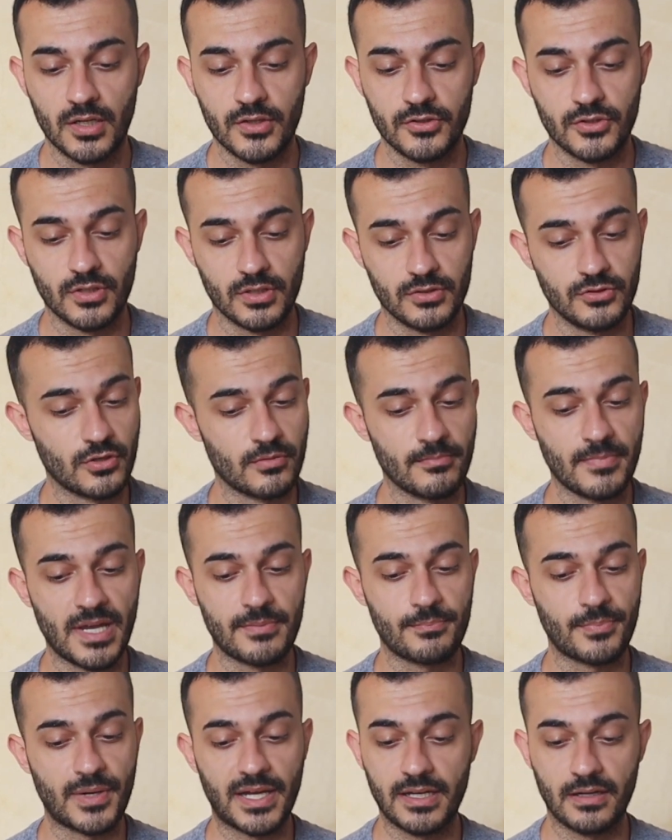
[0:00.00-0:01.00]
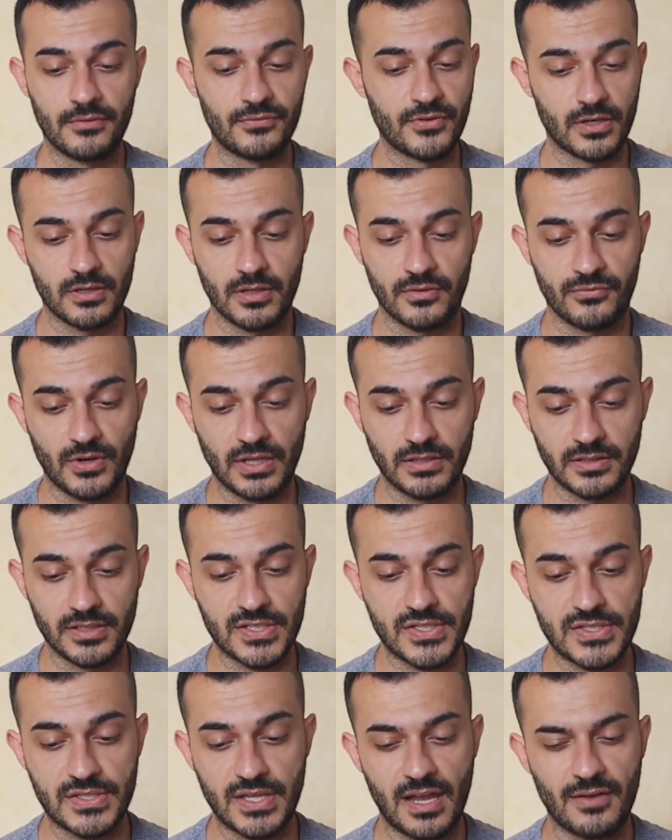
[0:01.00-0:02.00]
You're met by a very friendly
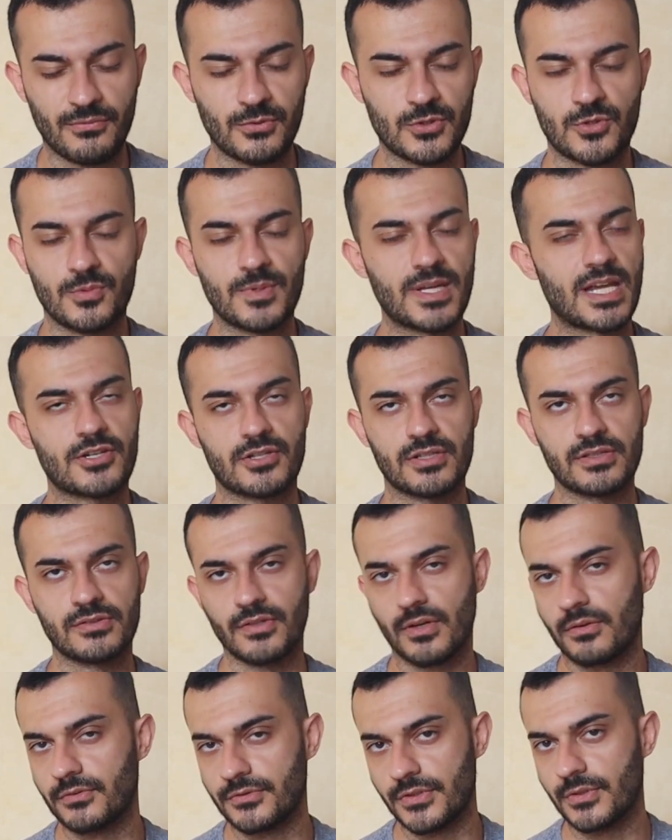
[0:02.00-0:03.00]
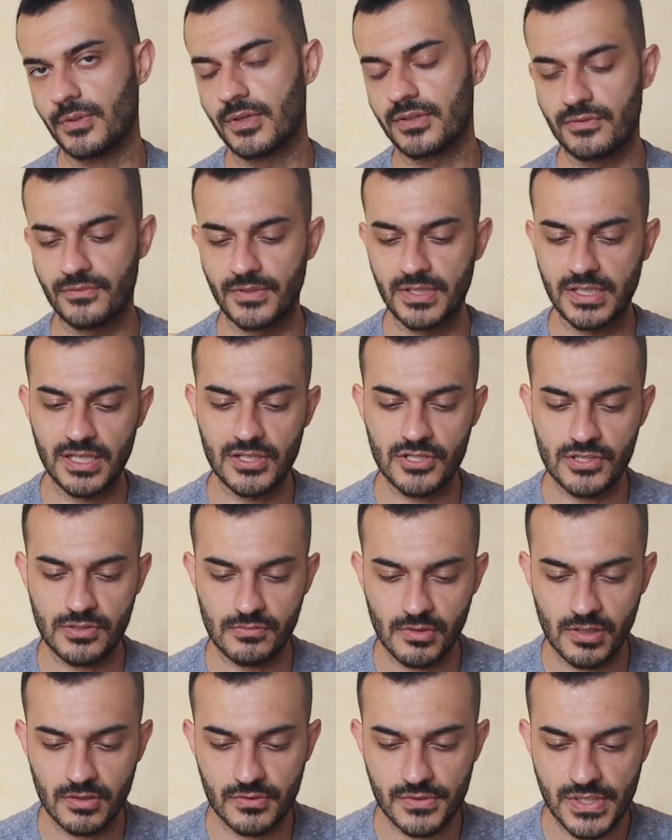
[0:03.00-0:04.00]
staff, which we actually don't do at the vacation
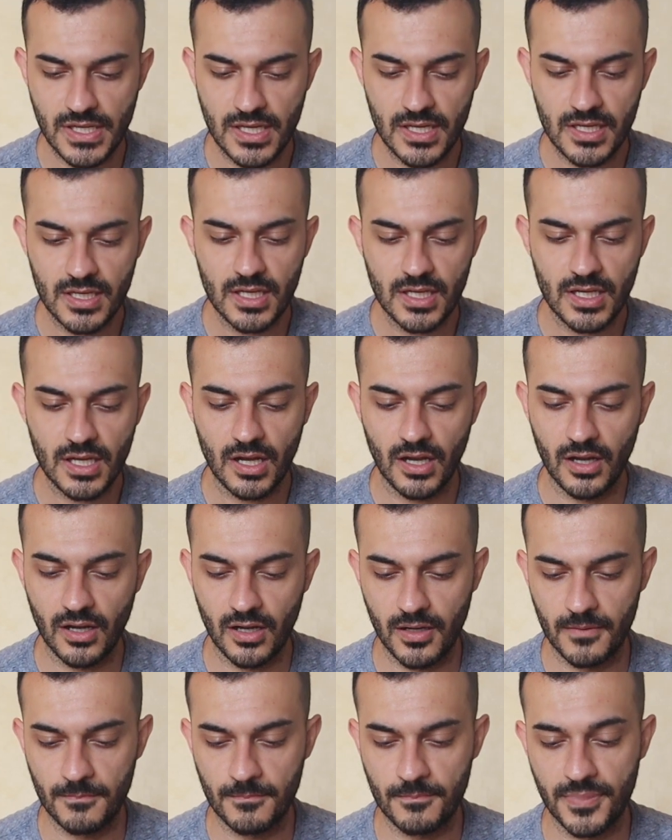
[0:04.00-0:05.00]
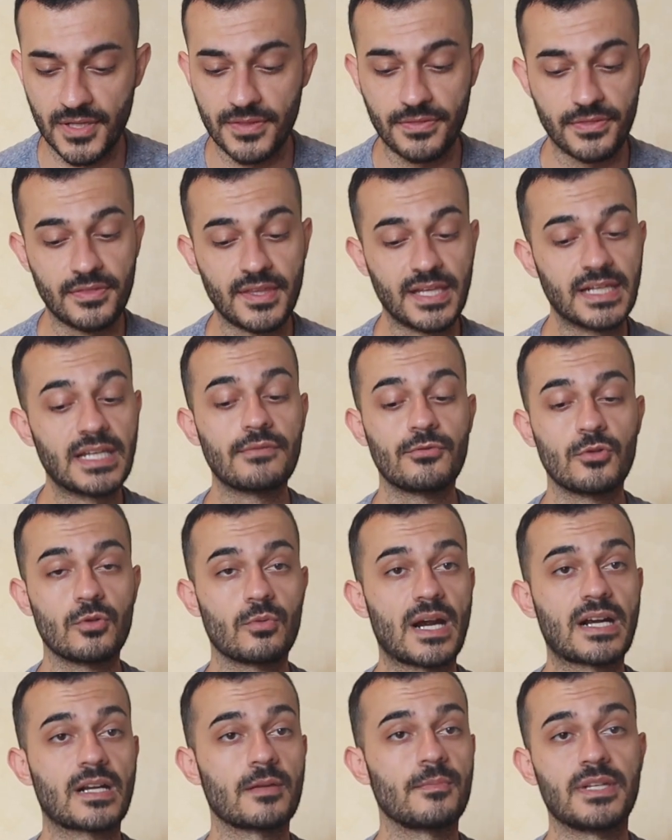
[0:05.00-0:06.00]
rentals, but they give you
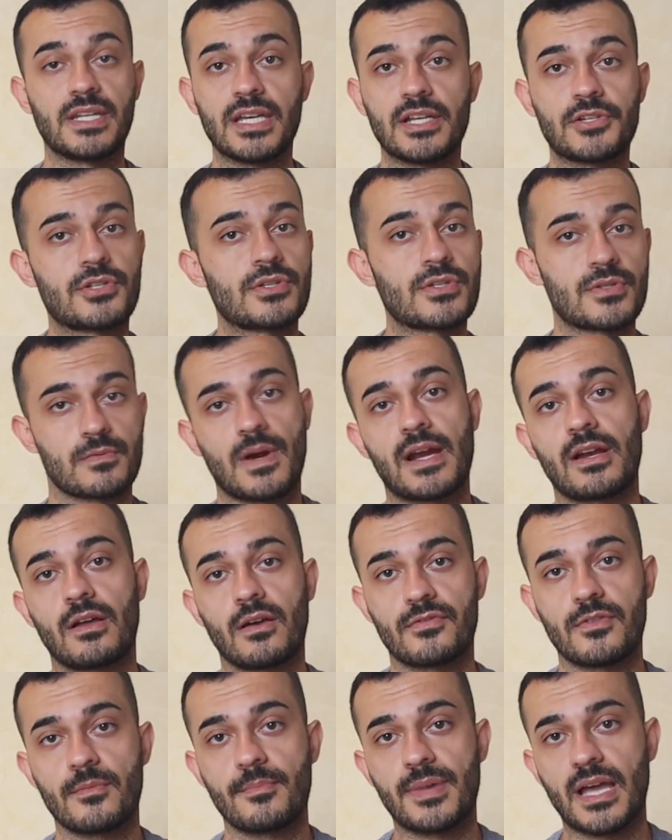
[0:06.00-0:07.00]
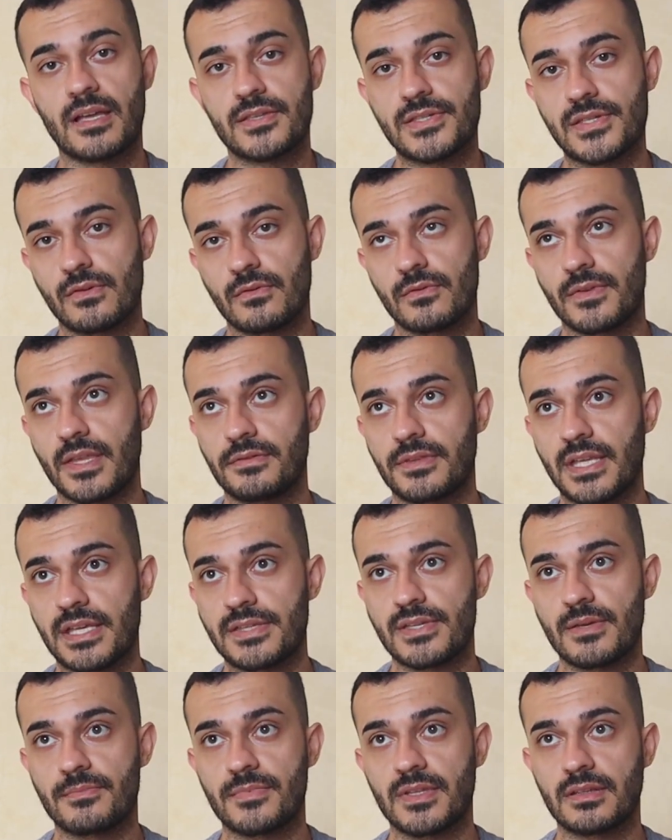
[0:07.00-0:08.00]
recommendations right off the bat. So
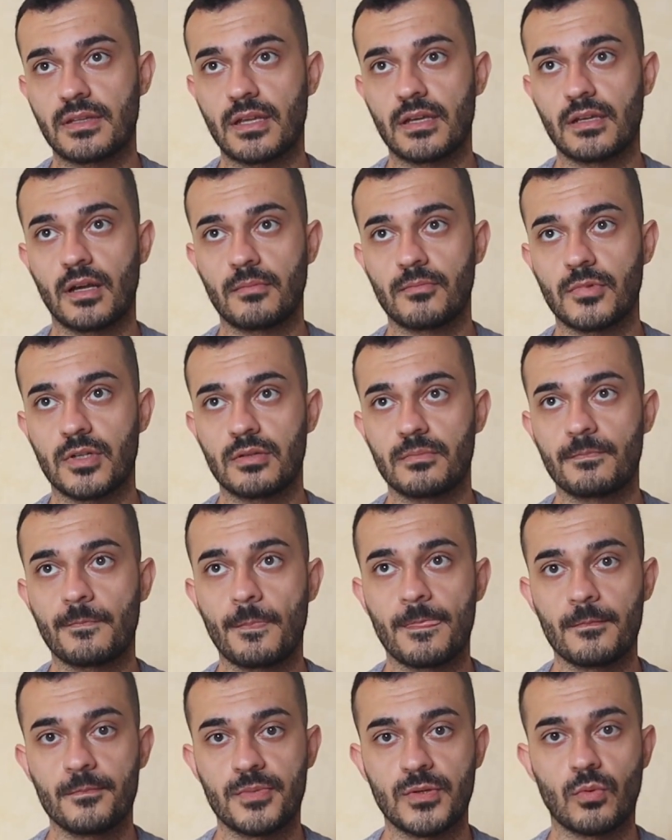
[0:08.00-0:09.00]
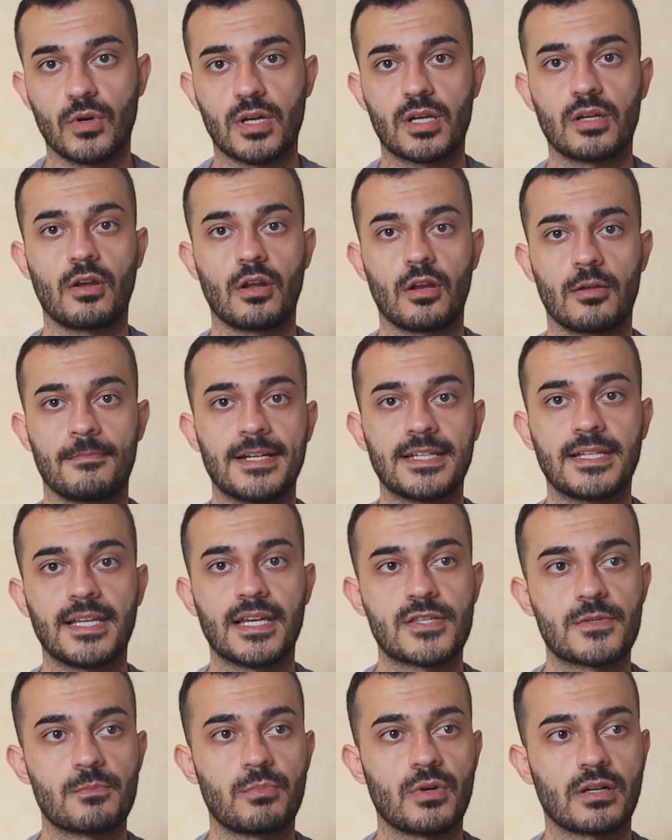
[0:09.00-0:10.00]
that's something that I'm going to be working on my
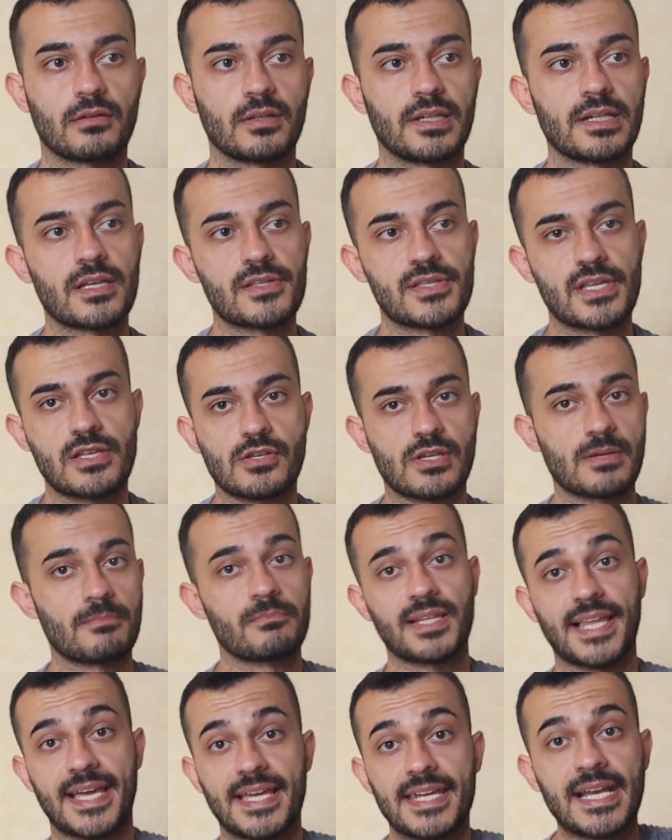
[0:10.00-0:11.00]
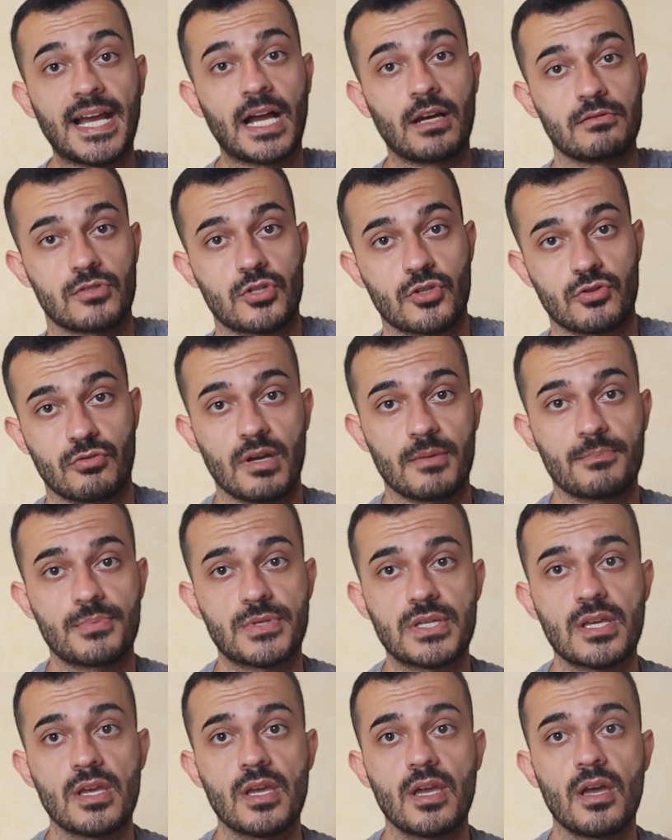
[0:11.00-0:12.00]
guest book, like essentially planning out
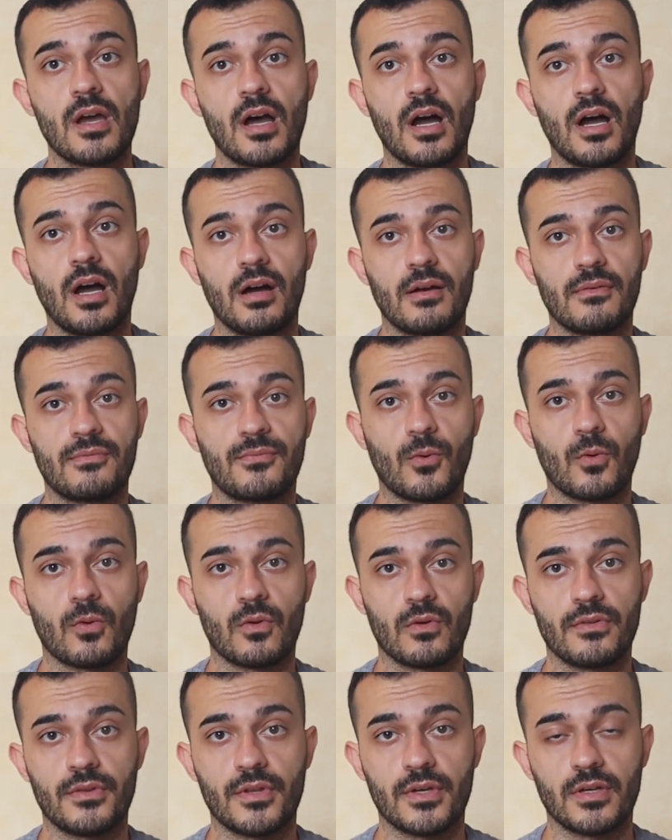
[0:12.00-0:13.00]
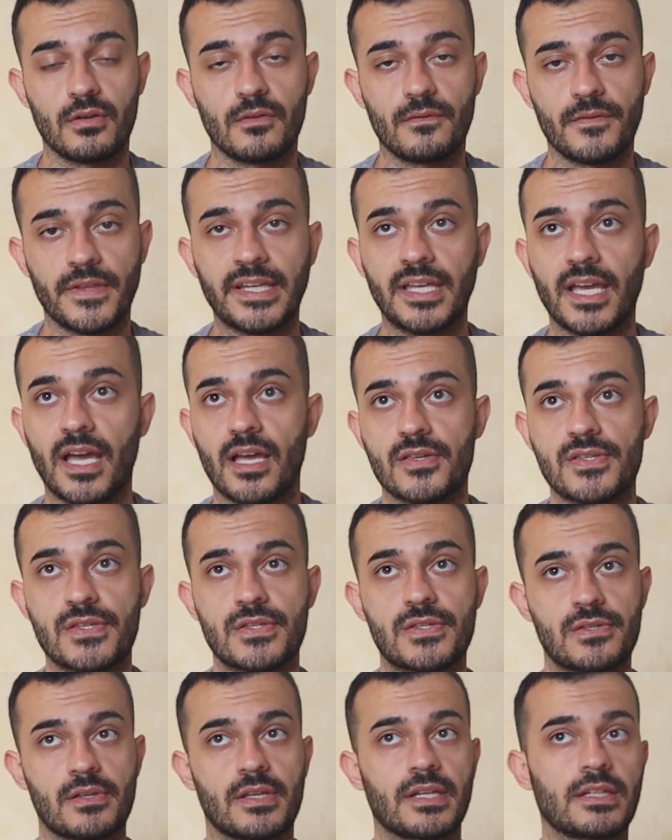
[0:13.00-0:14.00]
trips for the
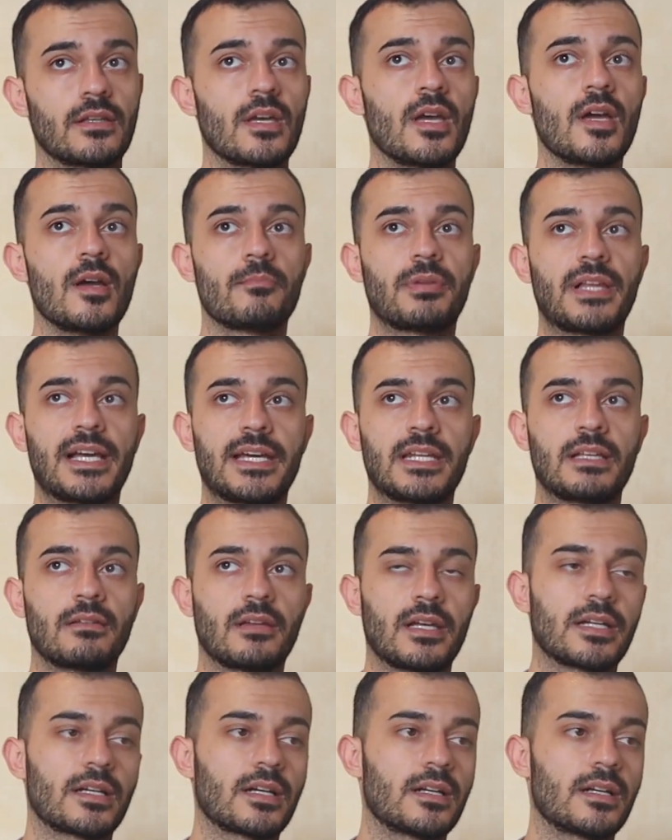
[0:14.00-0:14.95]
guests. So like planning like